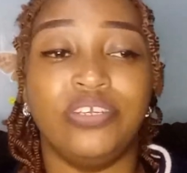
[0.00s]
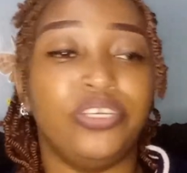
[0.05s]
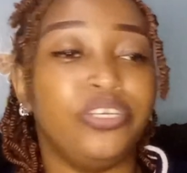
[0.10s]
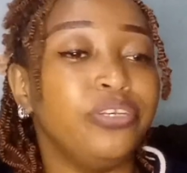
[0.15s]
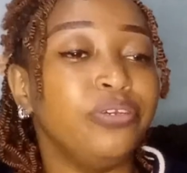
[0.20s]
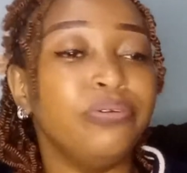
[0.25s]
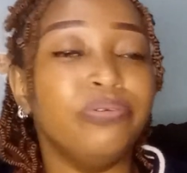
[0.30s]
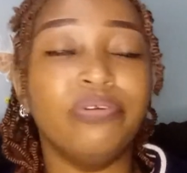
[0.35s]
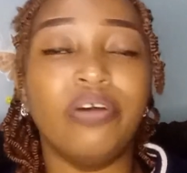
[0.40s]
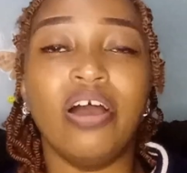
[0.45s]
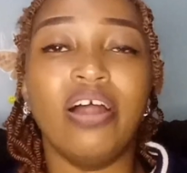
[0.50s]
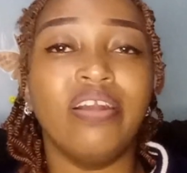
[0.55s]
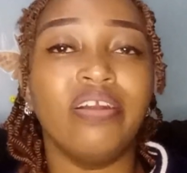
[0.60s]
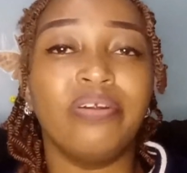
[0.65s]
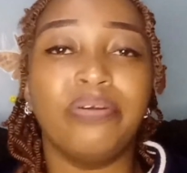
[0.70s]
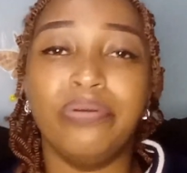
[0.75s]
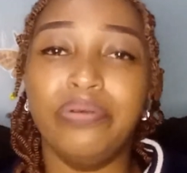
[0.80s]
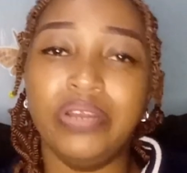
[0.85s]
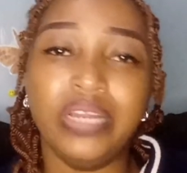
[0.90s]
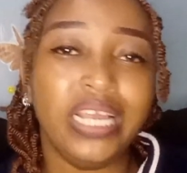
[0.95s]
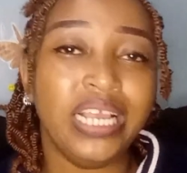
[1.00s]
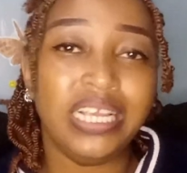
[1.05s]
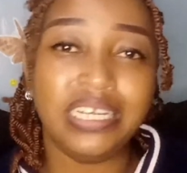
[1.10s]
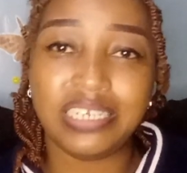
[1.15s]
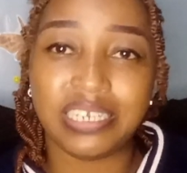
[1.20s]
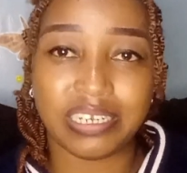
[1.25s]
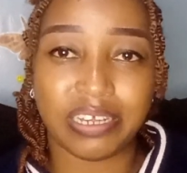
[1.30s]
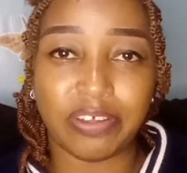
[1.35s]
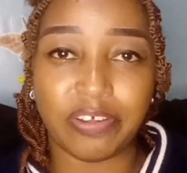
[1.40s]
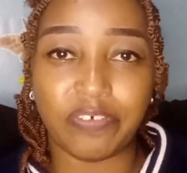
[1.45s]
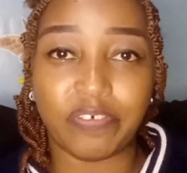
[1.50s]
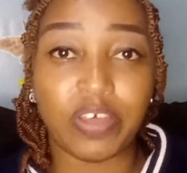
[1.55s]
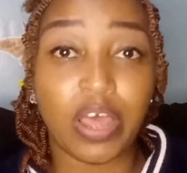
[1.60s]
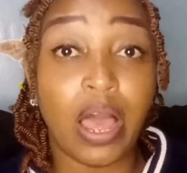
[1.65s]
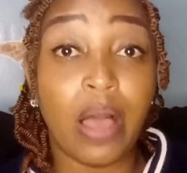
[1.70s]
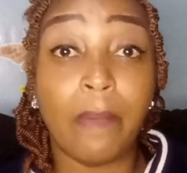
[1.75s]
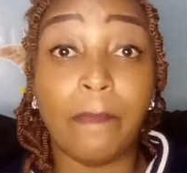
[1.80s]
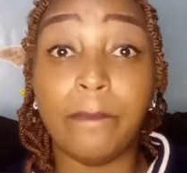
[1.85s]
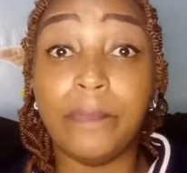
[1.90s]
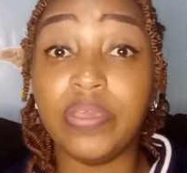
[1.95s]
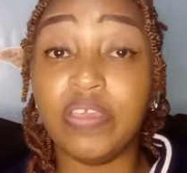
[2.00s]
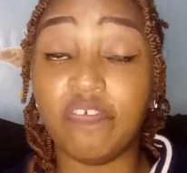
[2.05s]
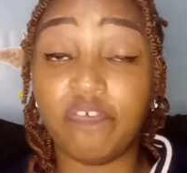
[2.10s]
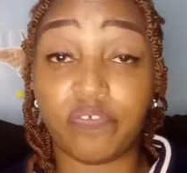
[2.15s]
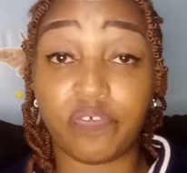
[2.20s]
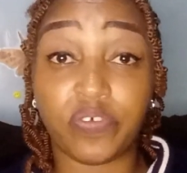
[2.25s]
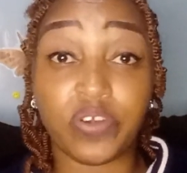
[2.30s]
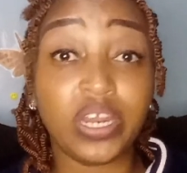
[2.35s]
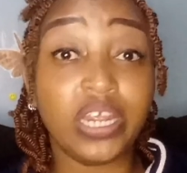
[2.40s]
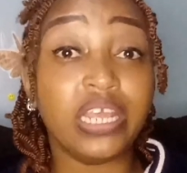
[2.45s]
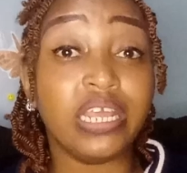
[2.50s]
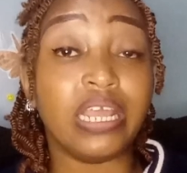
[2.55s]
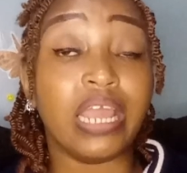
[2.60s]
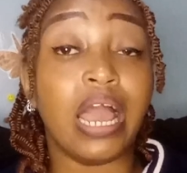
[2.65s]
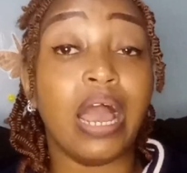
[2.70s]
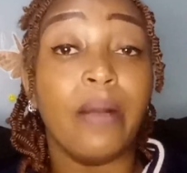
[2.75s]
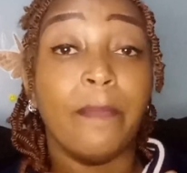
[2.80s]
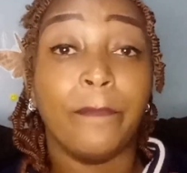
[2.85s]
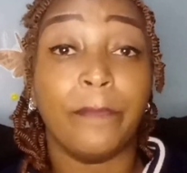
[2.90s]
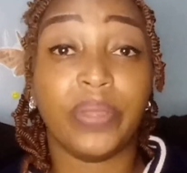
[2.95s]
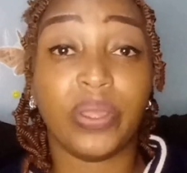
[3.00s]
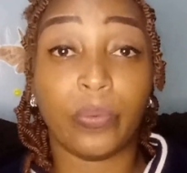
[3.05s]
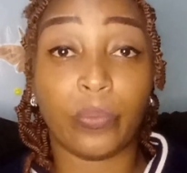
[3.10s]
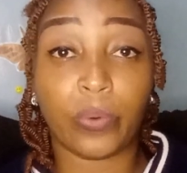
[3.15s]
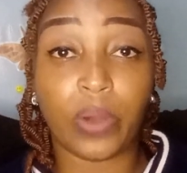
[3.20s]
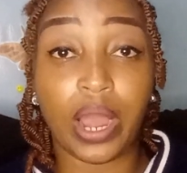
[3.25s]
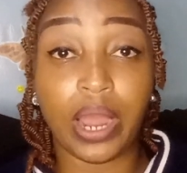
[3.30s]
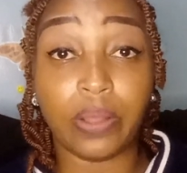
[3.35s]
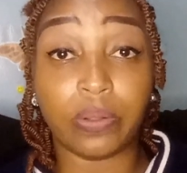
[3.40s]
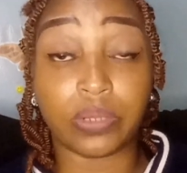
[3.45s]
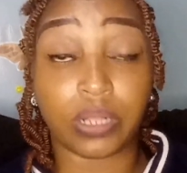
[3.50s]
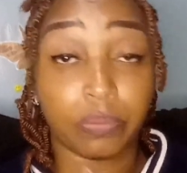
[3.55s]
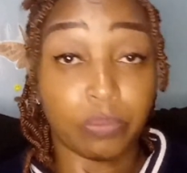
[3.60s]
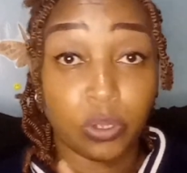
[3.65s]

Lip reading: You are a creative. Be free, be wild.